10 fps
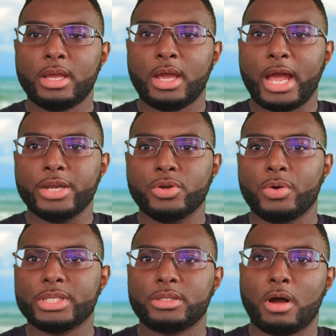And no,
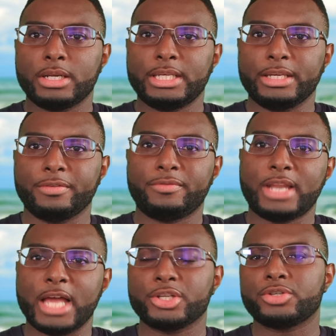it's not a
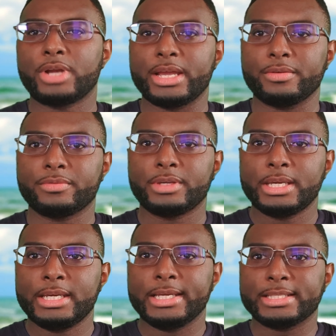flash drive.
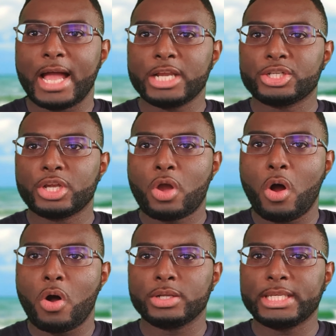It's actually
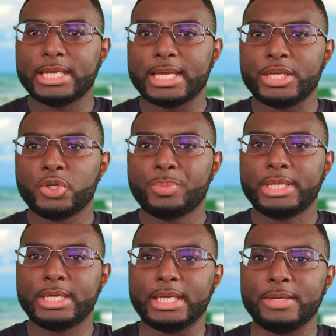called a
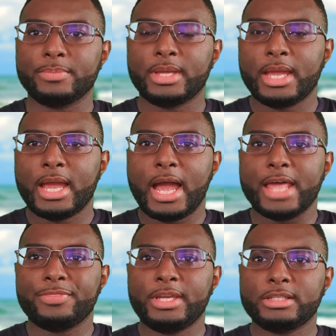YubiKey. And
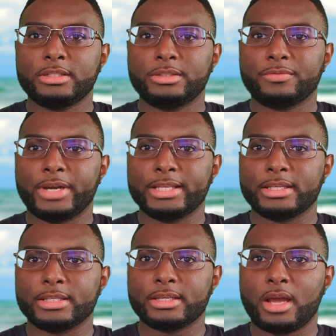these little
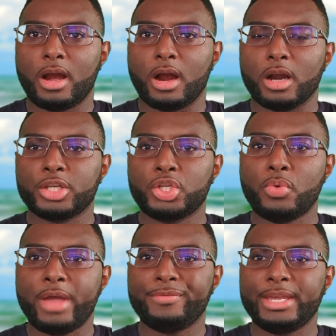devices are two
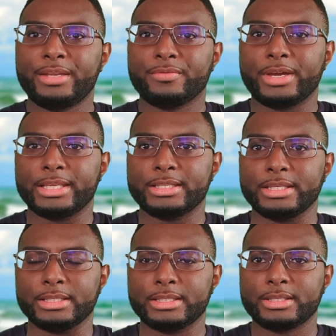F A
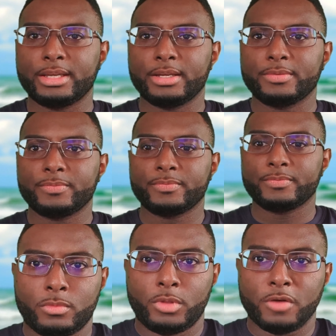devices.
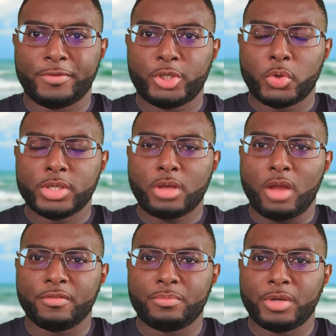Now for those
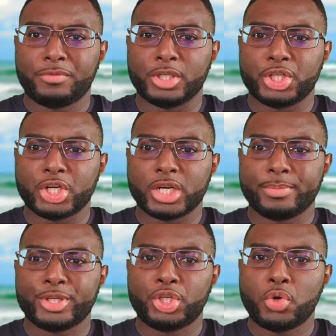unfamiliar with the term
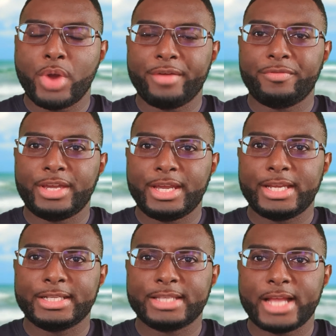two F A,
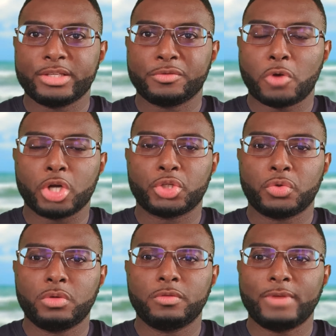it stands for
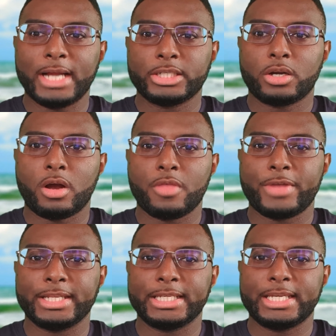two-factor
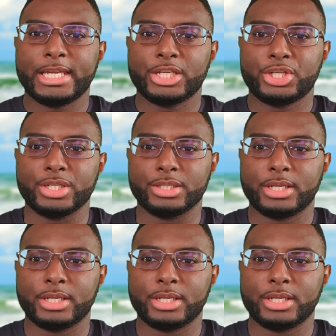authentication.